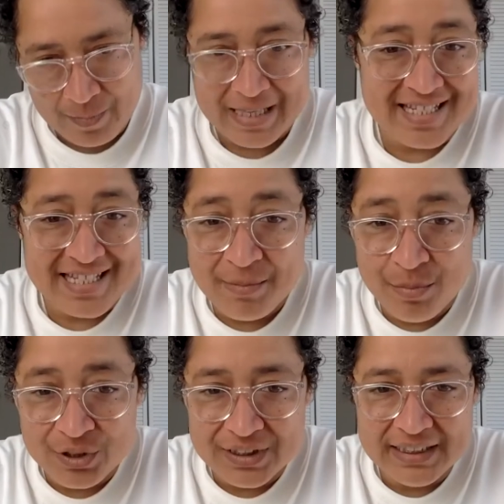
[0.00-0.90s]
Bed-Stuy,
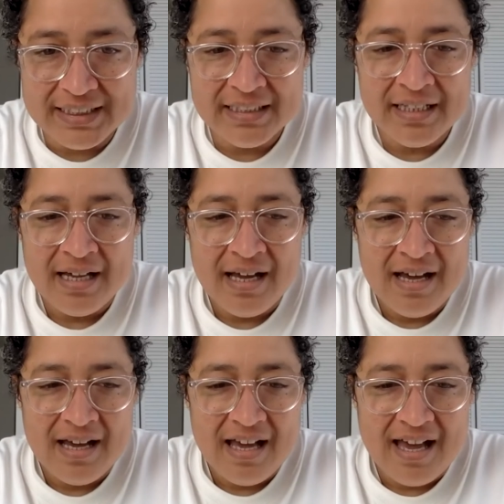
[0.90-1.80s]
Brooklyn.
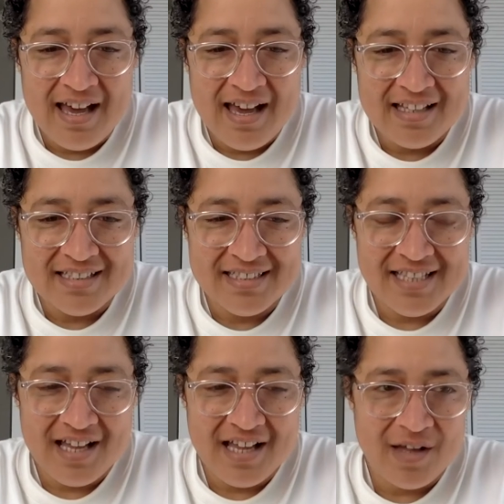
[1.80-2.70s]
And
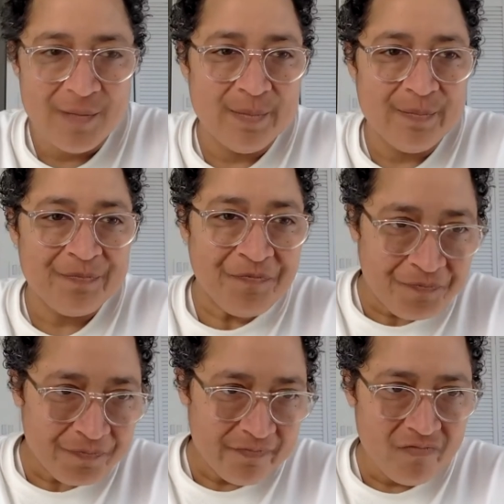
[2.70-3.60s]
I'm
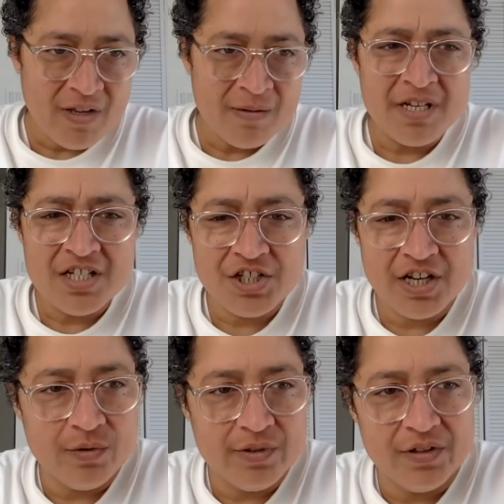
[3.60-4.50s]
gonna
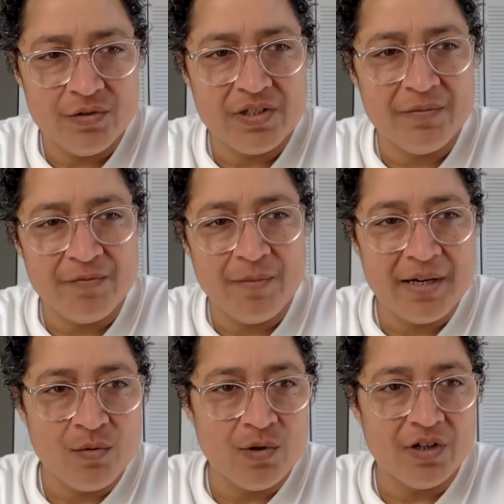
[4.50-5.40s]
share with you some of
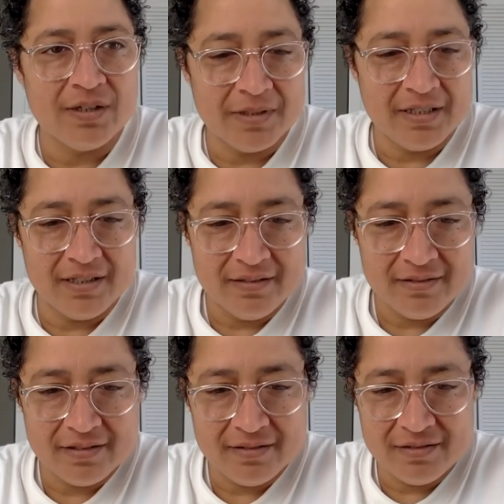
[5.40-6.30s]
my work. I'm gonna
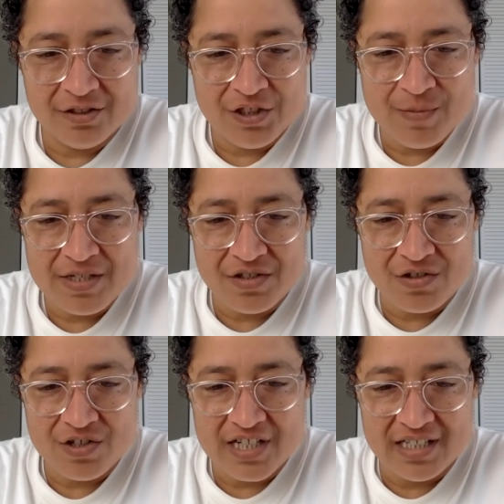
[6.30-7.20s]
share my
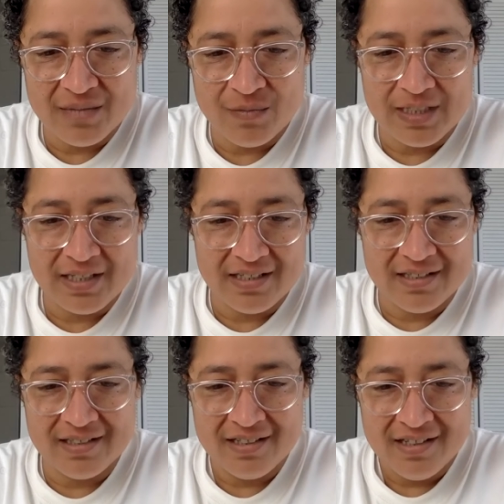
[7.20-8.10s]
screen and we
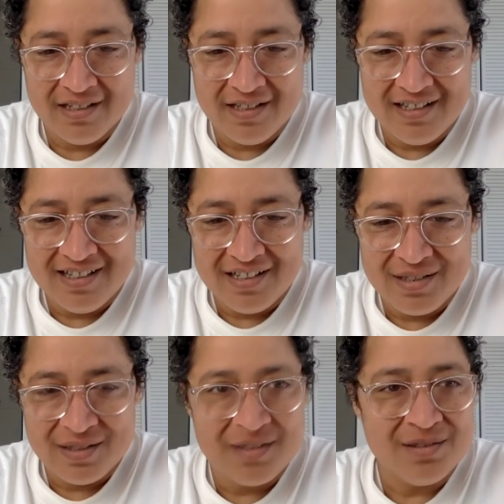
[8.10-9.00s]
can
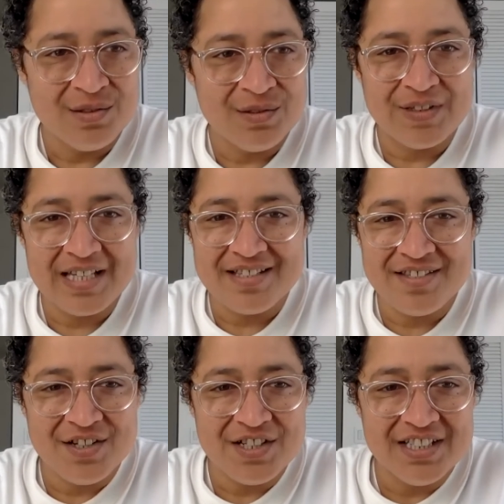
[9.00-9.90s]
sort of get
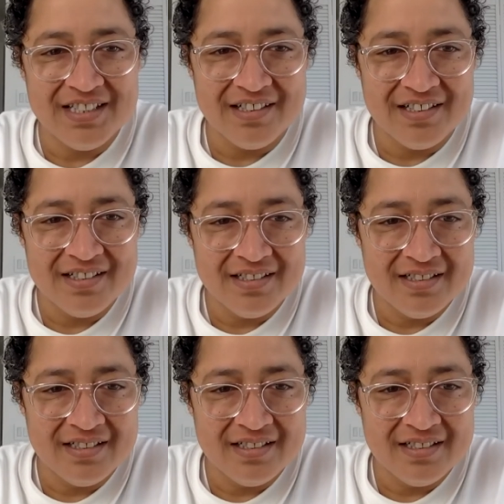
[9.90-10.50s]
started here.